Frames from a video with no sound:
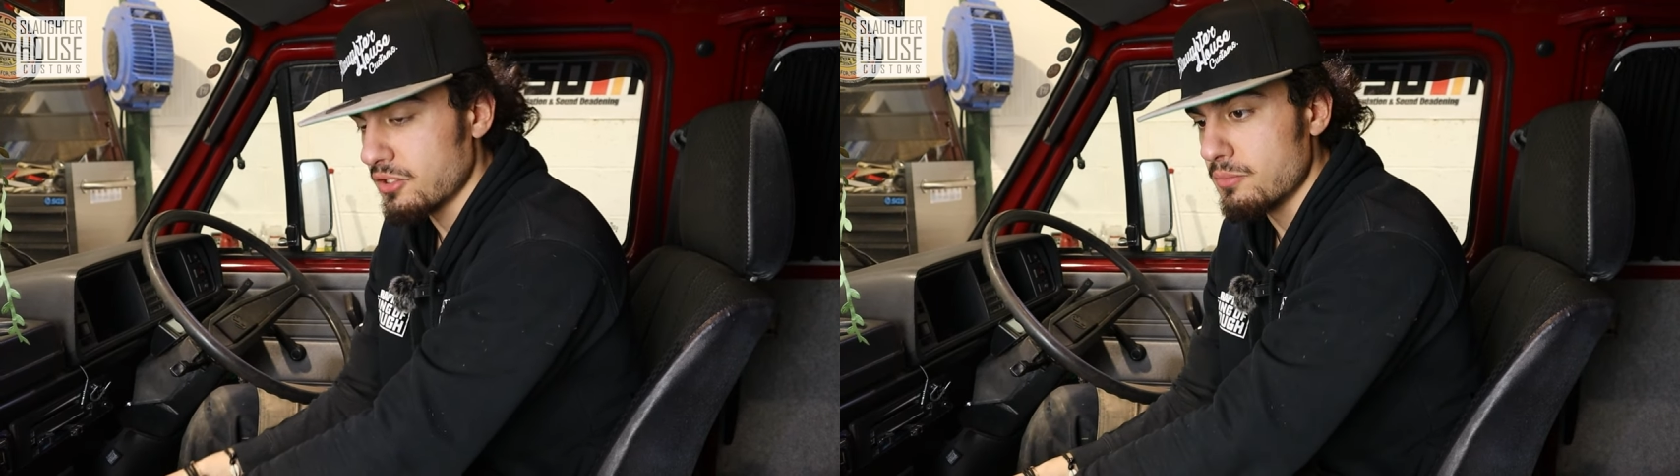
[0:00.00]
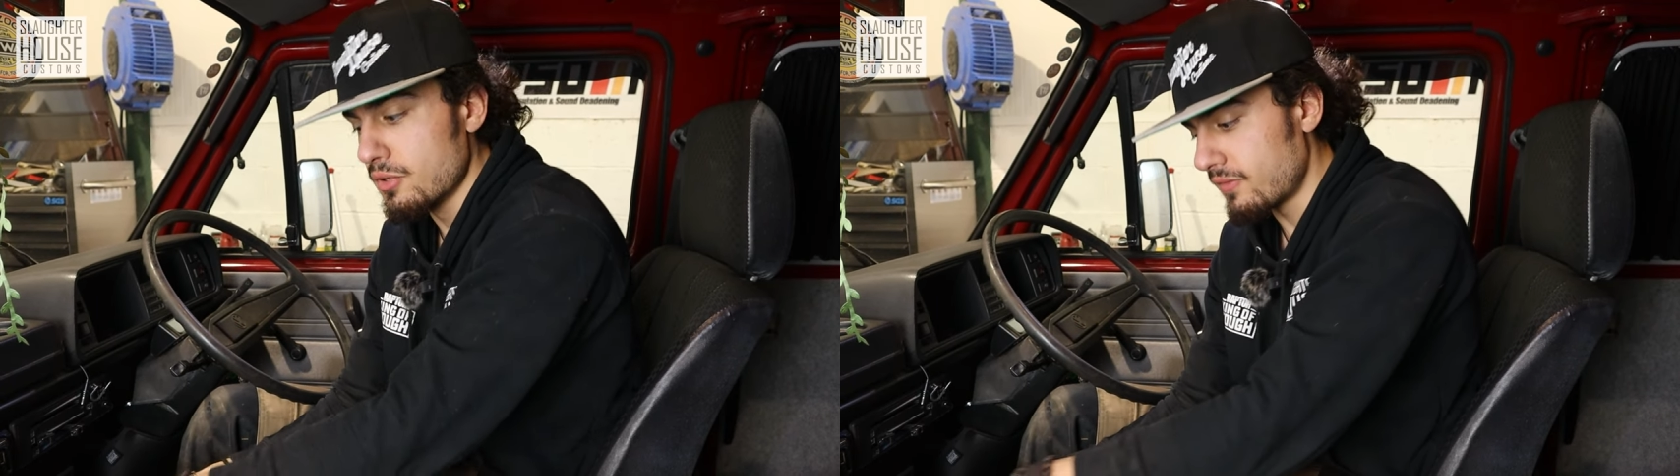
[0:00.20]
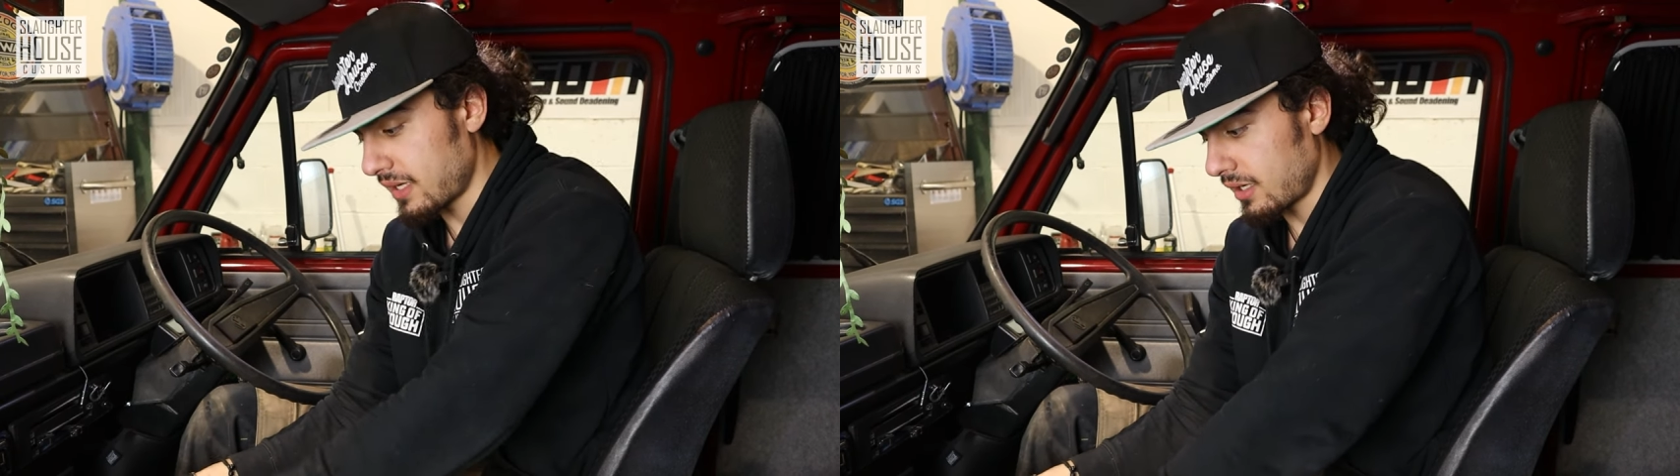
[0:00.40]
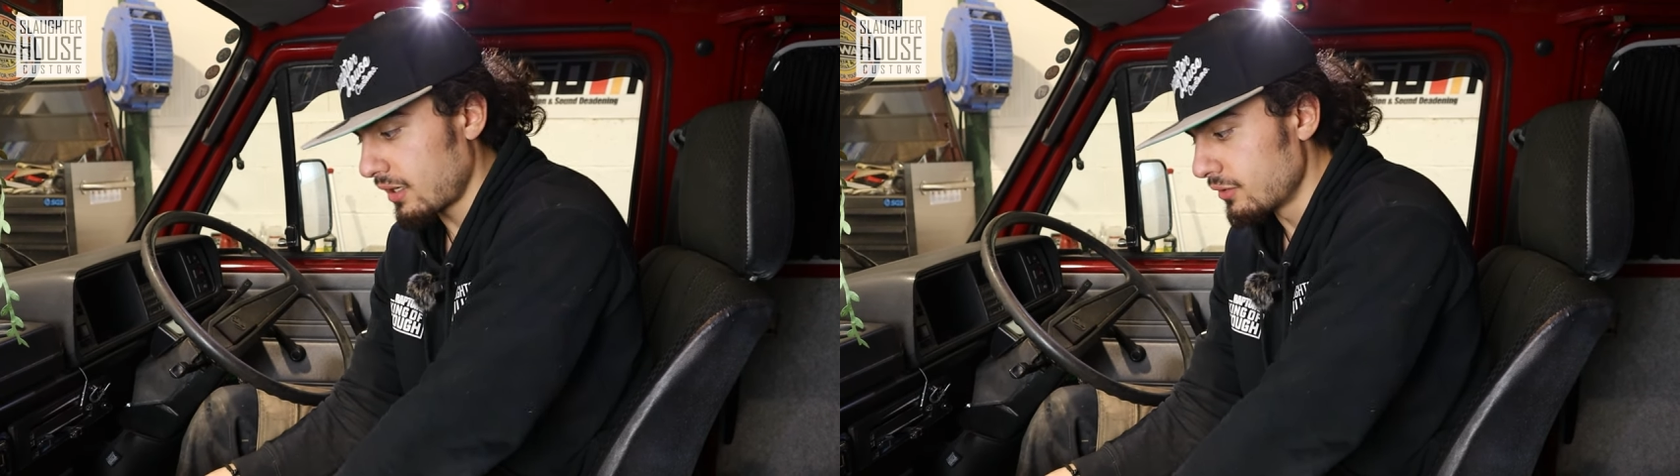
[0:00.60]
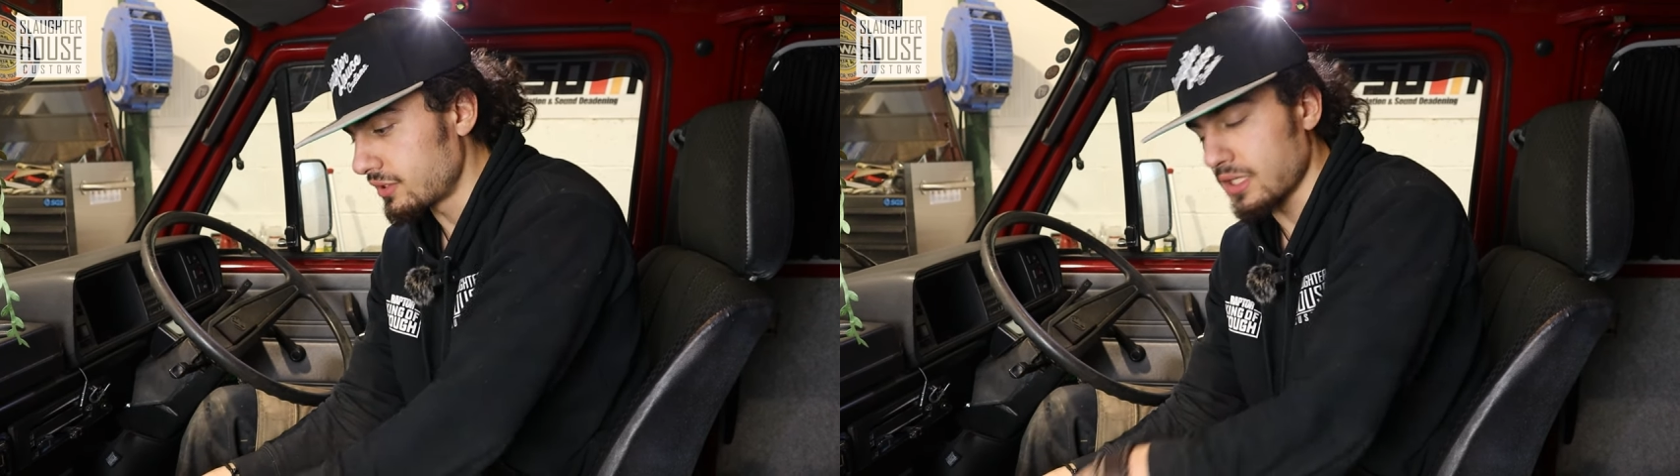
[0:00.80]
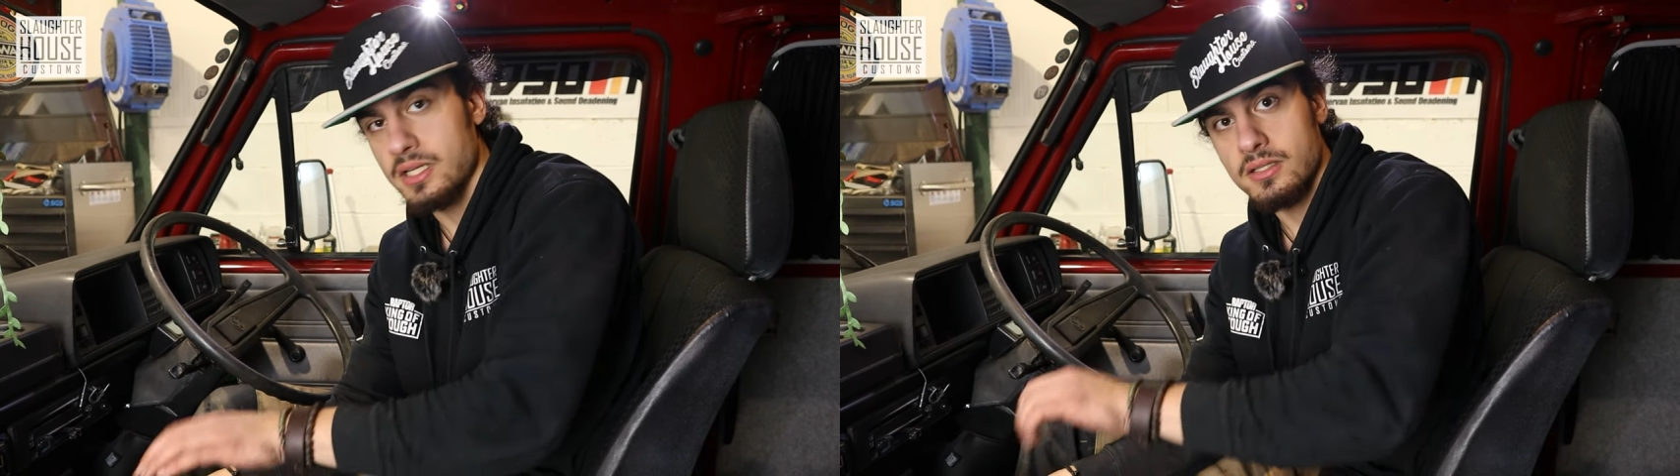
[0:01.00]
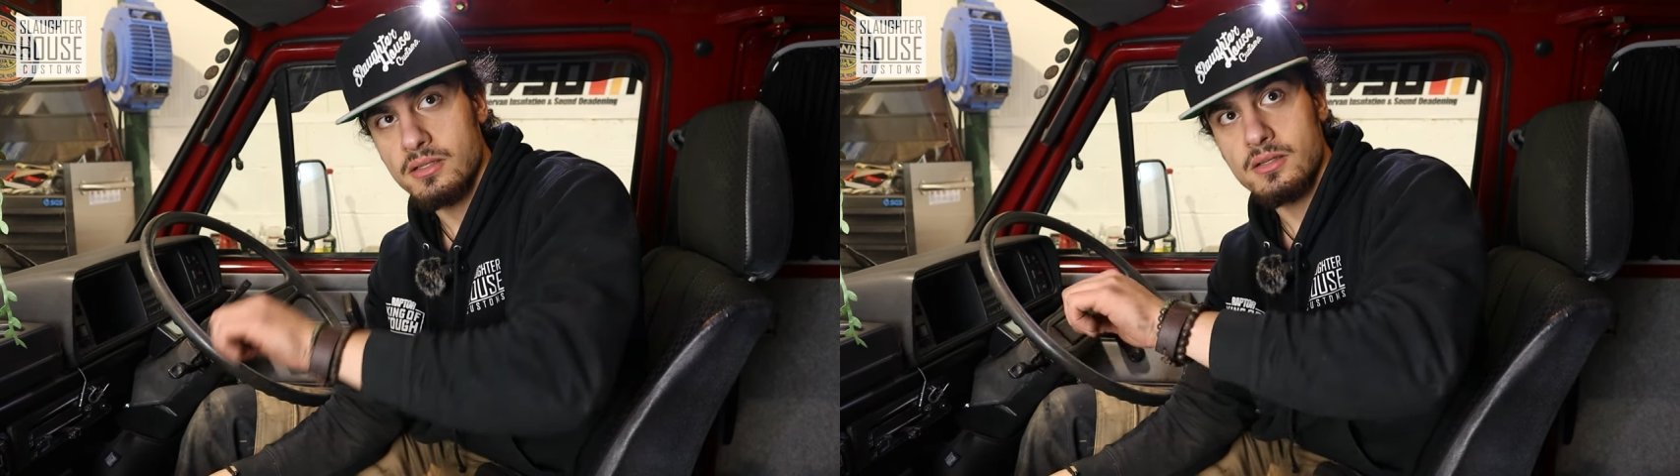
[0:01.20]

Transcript: You move it closer